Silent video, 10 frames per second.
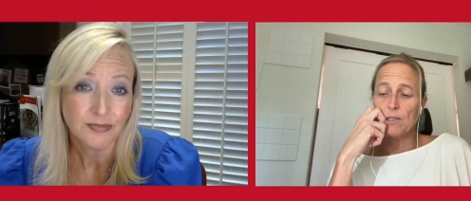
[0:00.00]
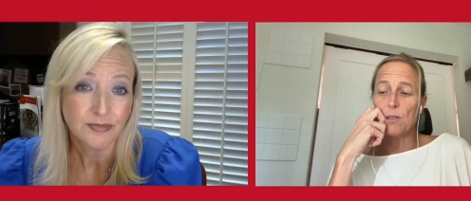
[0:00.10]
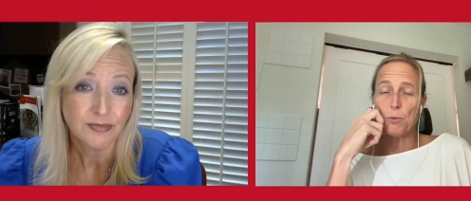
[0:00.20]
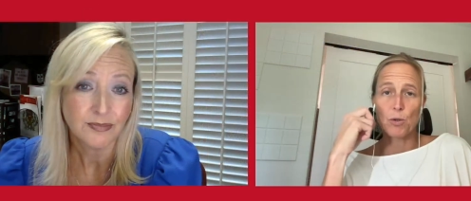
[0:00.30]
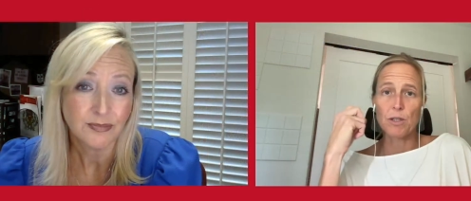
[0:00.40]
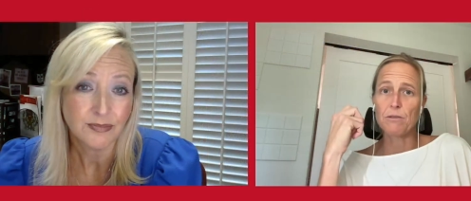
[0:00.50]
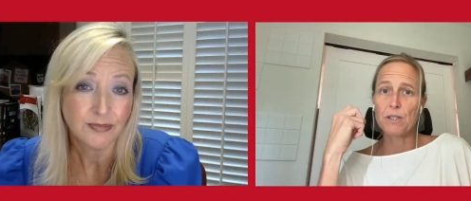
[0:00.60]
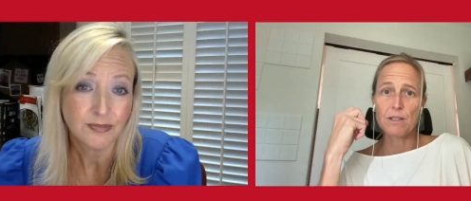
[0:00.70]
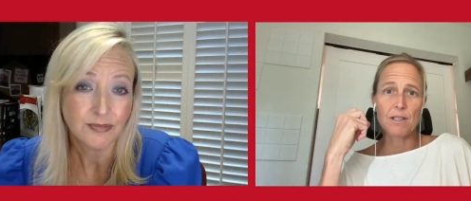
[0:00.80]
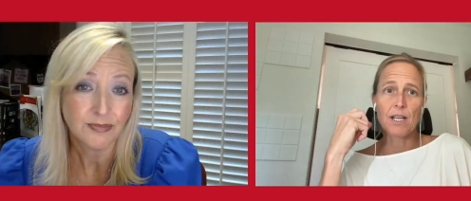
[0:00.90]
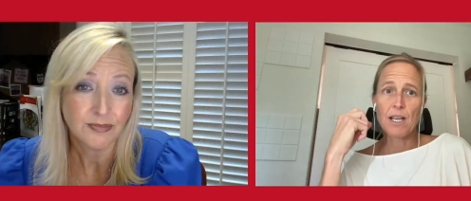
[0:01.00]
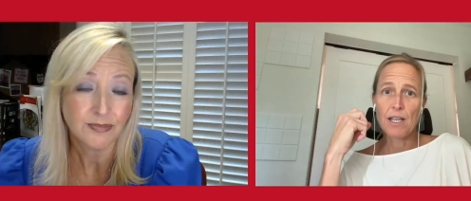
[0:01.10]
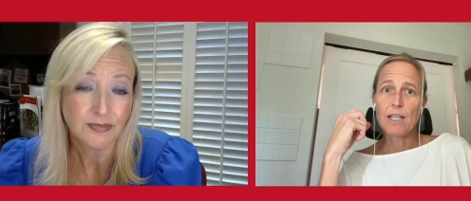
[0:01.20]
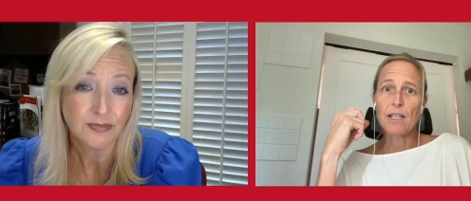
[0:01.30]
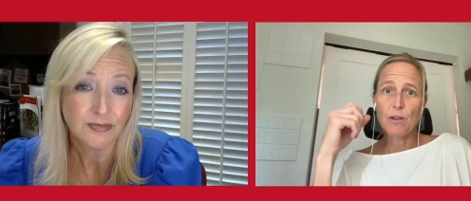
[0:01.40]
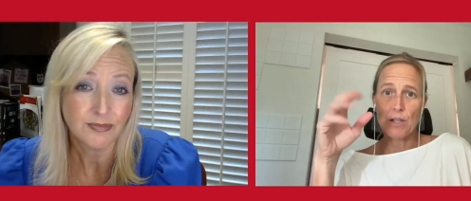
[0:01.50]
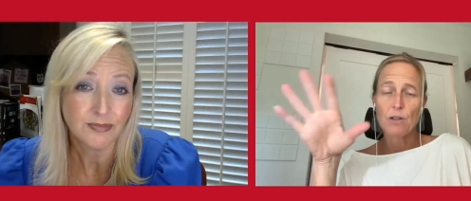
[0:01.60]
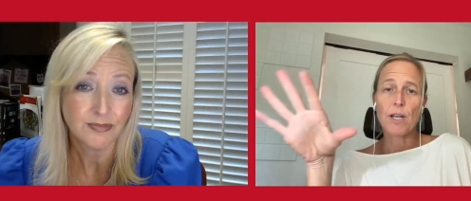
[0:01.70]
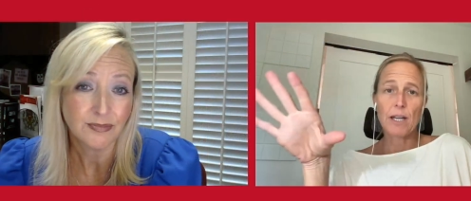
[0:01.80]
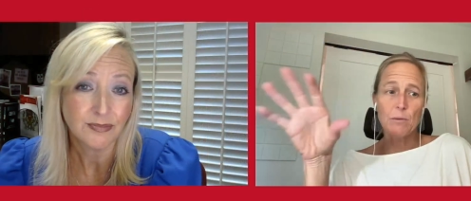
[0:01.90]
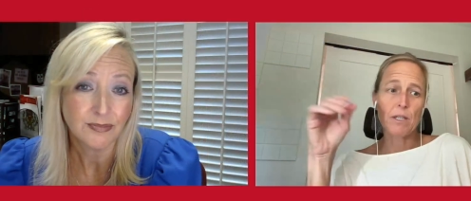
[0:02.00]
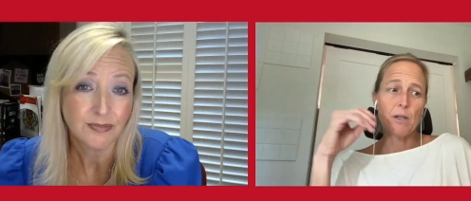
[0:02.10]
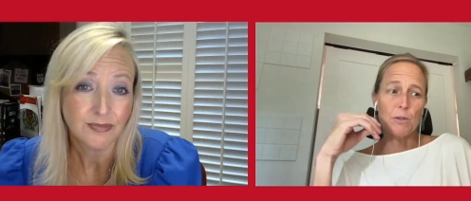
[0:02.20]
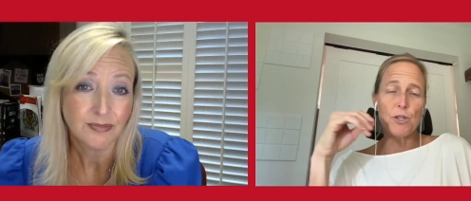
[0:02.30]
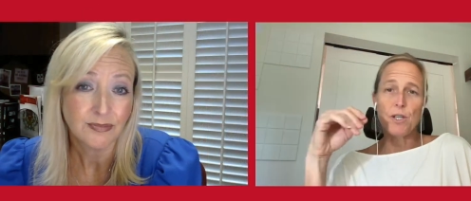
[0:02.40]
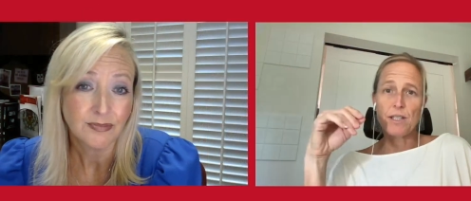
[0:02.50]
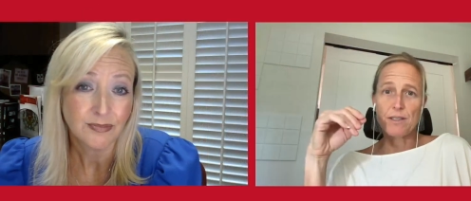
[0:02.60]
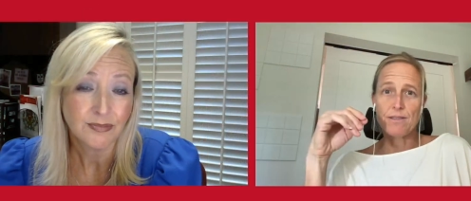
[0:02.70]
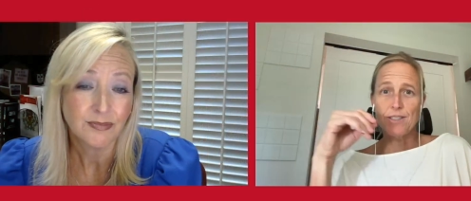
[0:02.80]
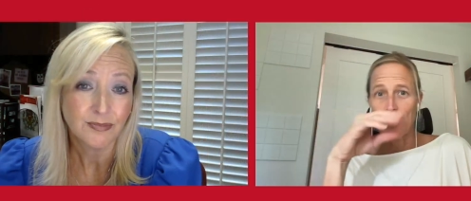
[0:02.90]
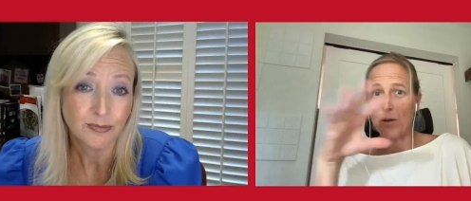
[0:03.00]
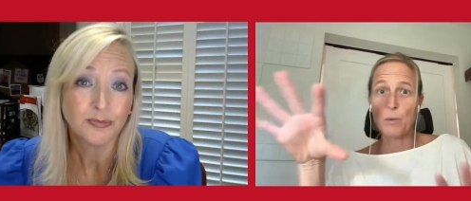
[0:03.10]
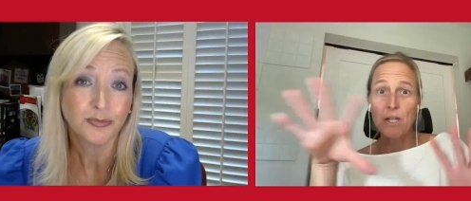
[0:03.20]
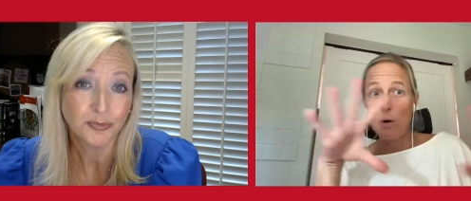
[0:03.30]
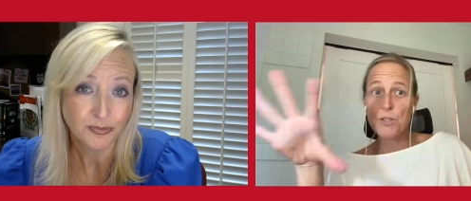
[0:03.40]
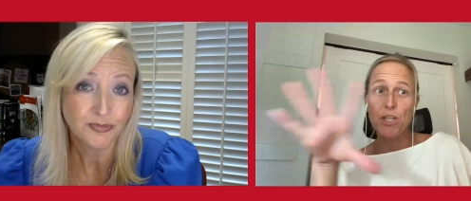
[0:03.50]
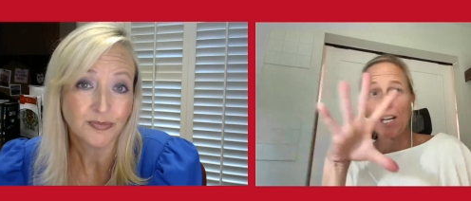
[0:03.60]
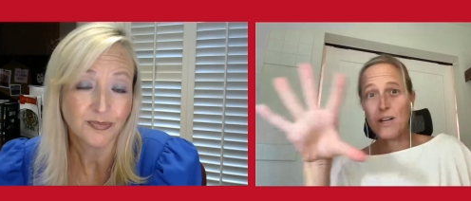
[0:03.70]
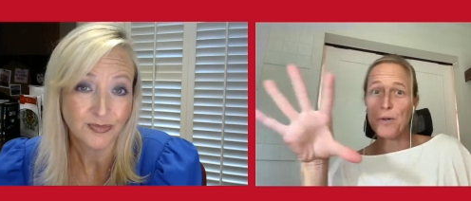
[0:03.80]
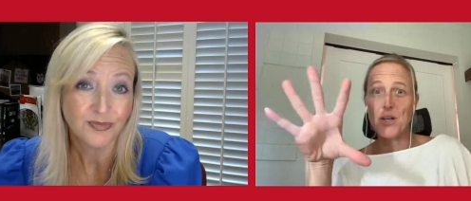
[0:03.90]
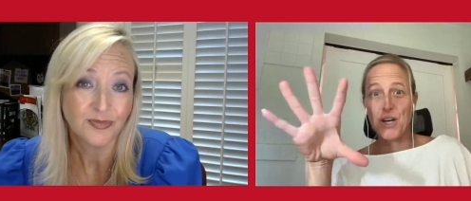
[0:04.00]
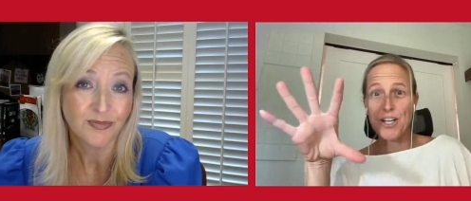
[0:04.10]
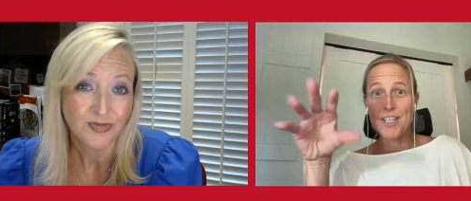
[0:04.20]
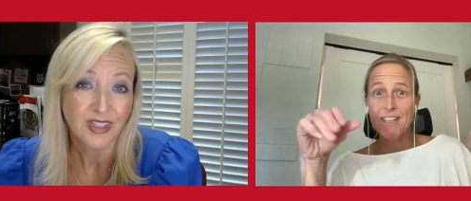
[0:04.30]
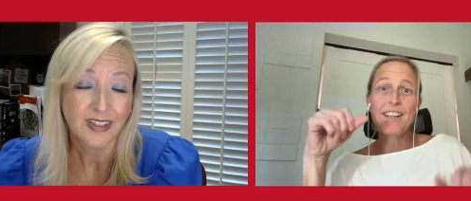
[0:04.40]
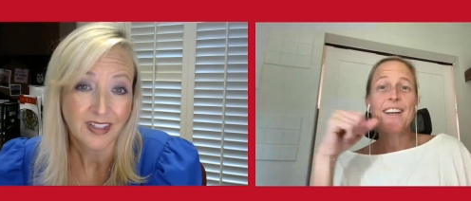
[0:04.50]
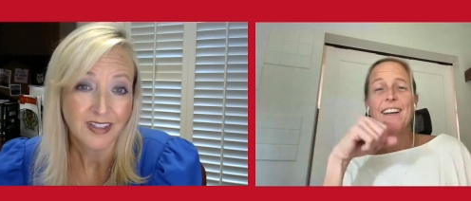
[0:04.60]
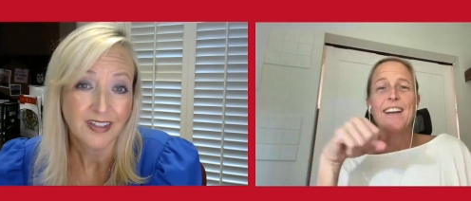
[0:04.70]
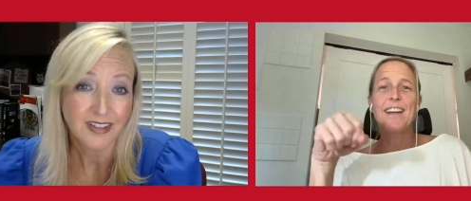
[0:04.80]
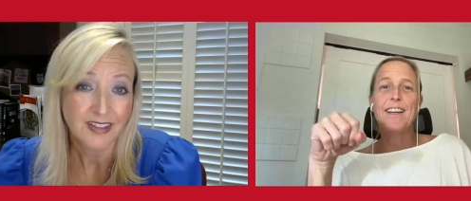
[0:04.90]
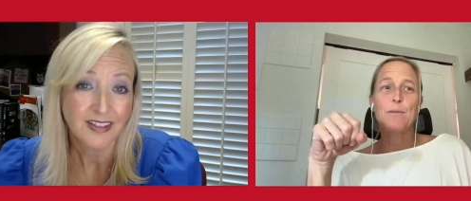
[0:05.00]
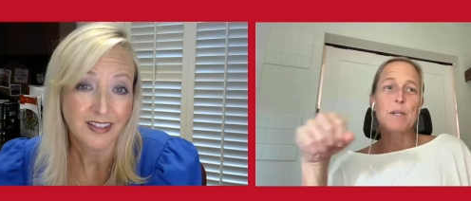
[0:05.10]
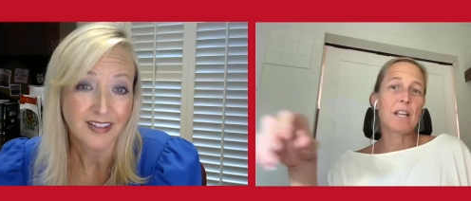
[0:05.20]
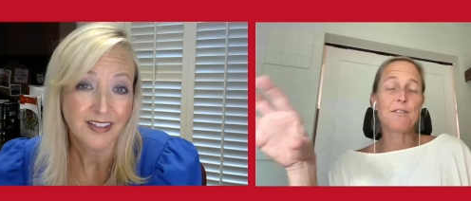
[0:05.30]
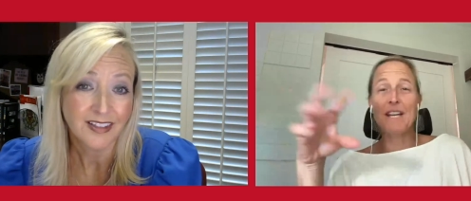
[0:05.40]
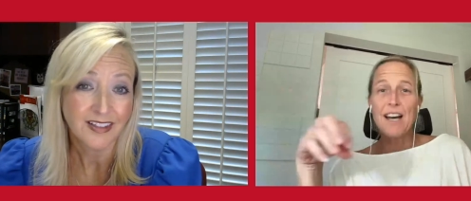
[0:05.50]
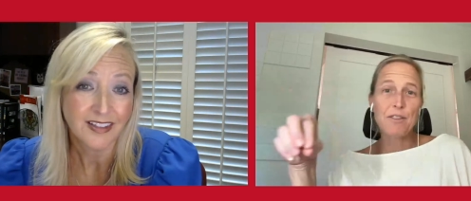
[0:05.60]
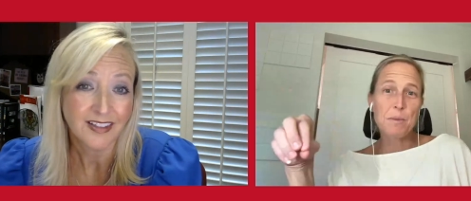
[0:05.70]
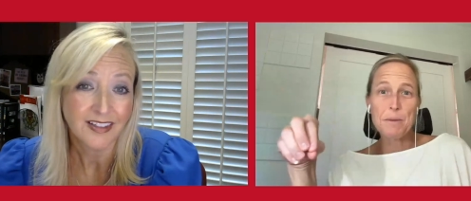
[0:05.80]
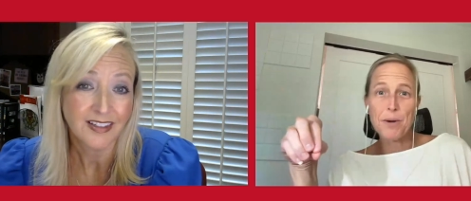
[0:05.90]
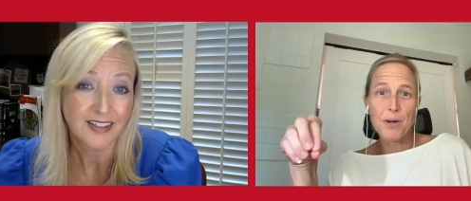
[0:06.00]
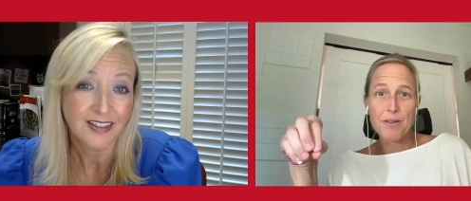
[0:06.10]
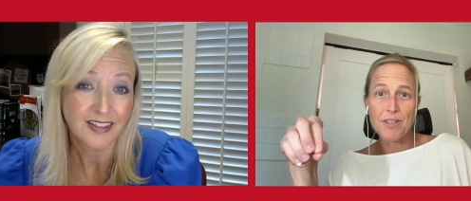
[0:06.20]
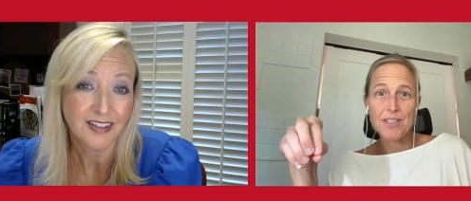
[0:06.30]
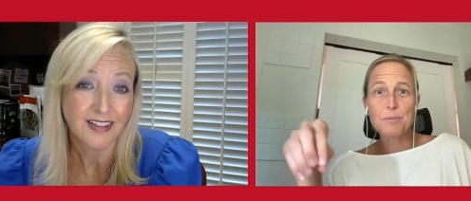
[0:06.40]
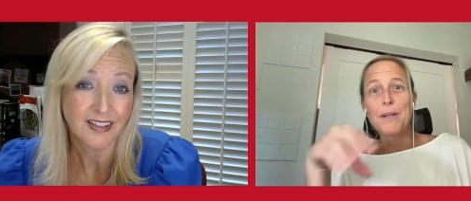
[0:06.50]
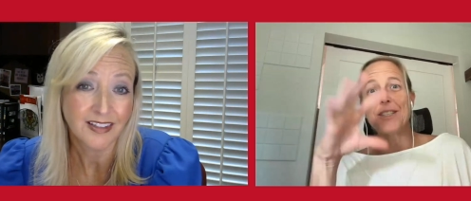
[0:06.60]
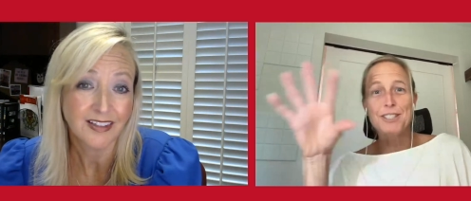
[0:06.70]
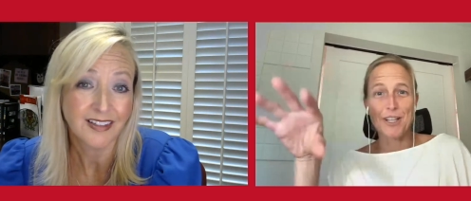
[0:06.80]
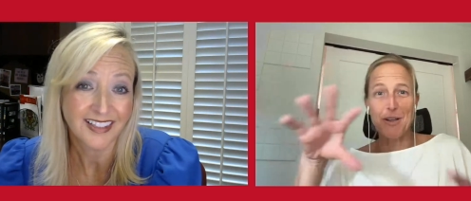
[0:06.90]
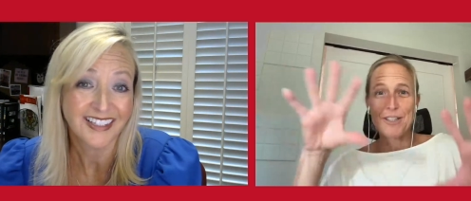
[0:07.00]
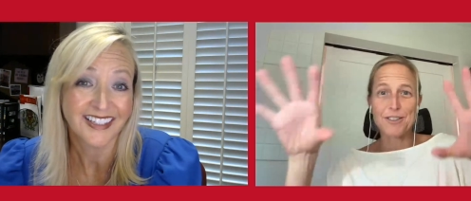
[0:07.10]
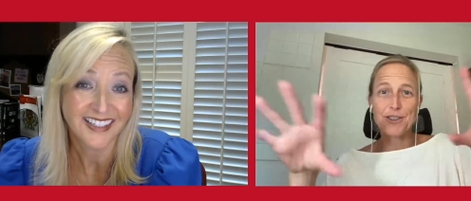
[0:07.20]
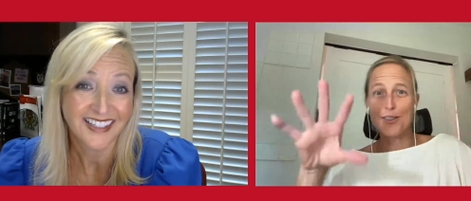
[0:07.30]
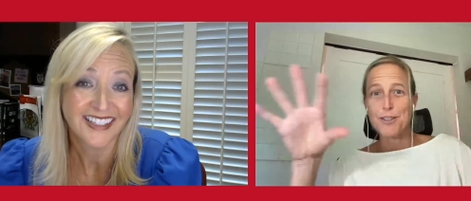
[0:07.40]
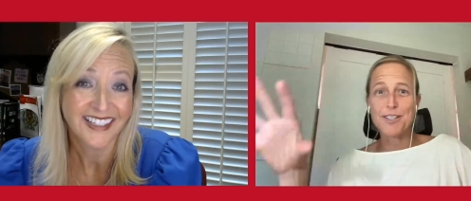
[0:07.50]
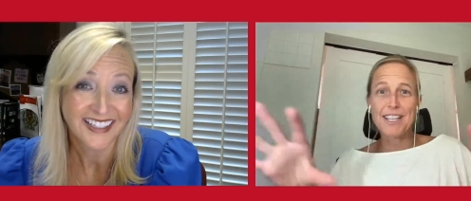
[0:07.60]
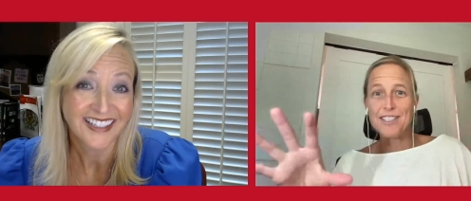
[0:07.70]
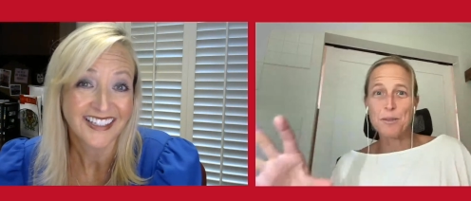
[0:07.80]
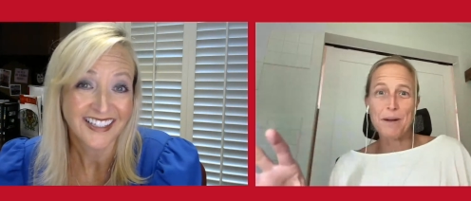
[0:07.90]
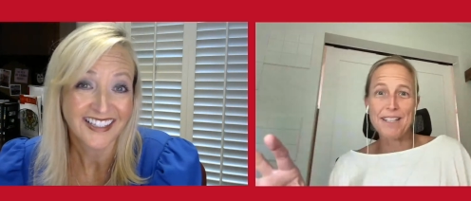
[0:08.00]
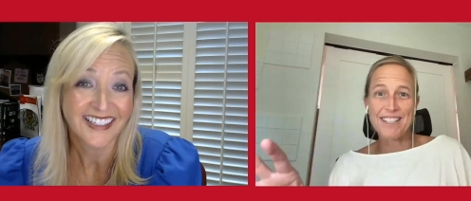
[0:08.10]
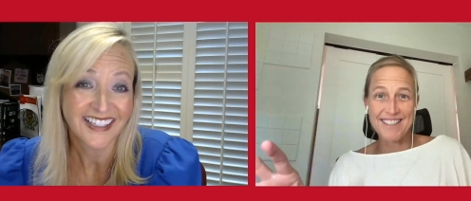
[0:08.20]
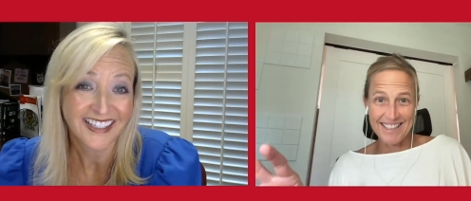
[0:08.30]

Speaker 1: supportive and and going okay we know what you need you know we know what you got going on and we'd love to have you be a part of us but you know here's the certain things you might need to